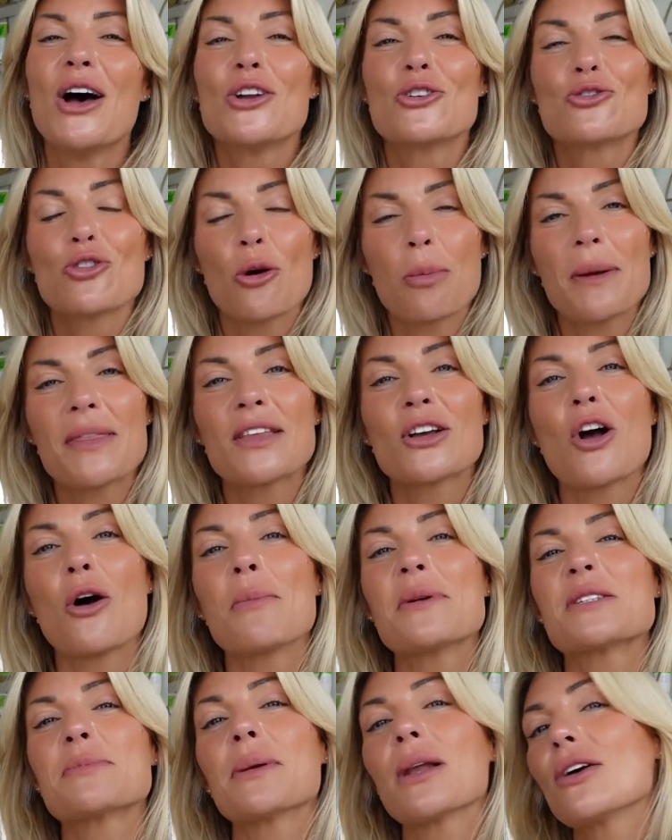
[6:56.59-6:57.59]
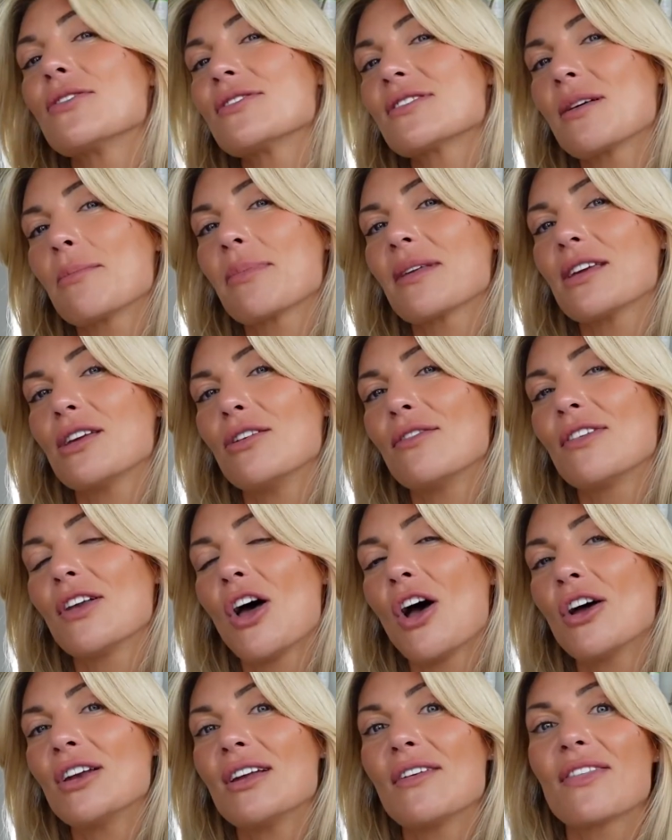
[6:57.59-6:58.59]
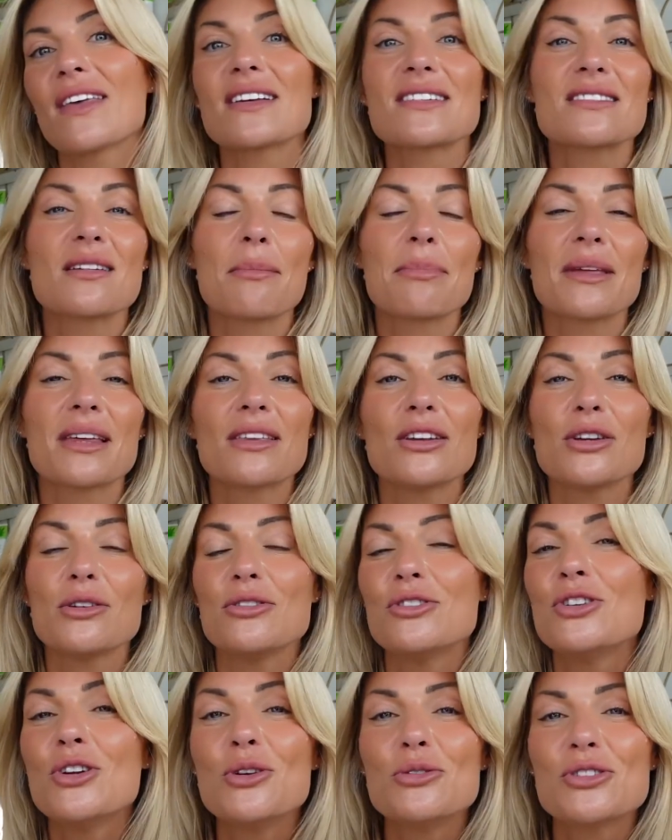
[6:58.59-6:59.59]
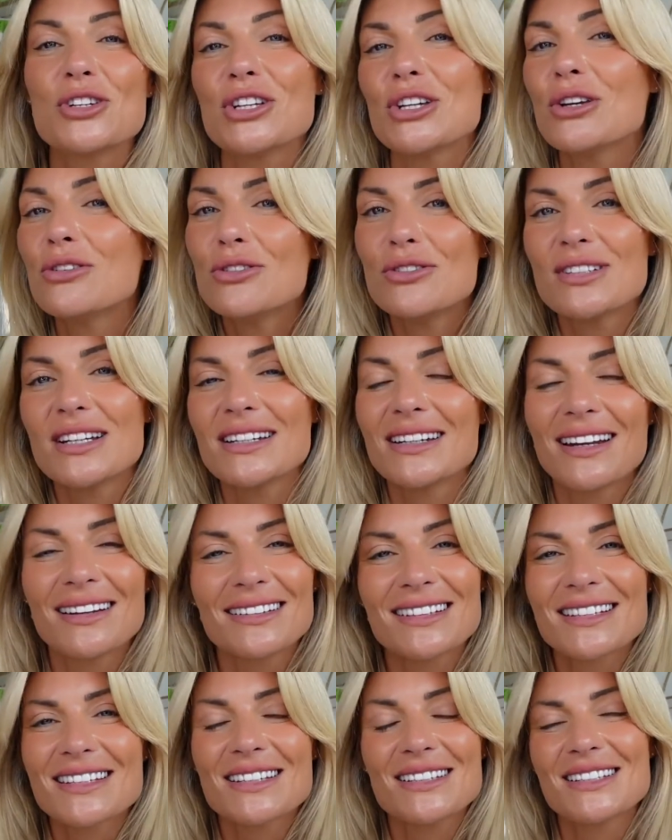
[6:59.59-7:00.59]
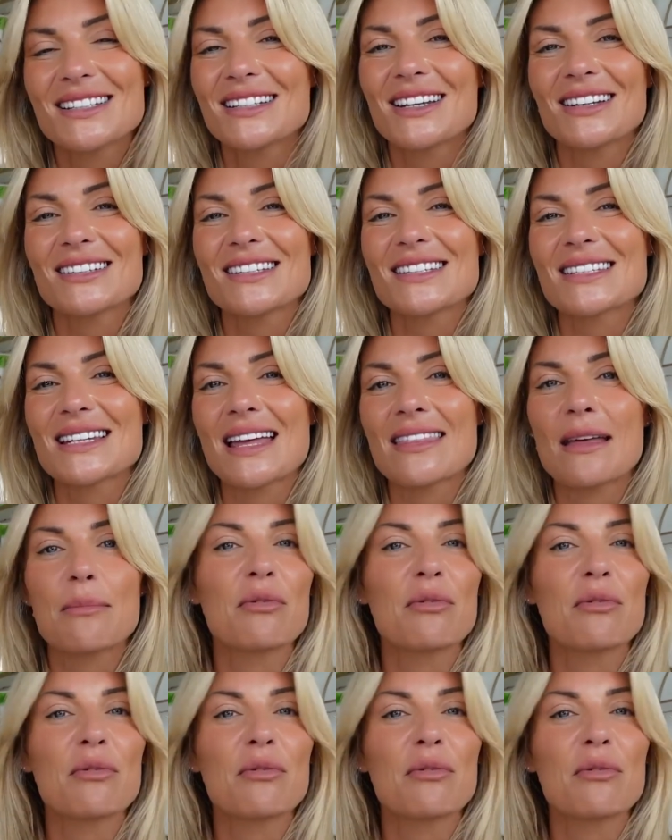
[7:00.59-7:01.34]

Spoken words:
Drop in the comments below something you've learned. If that's something that new to you, you didn't understand that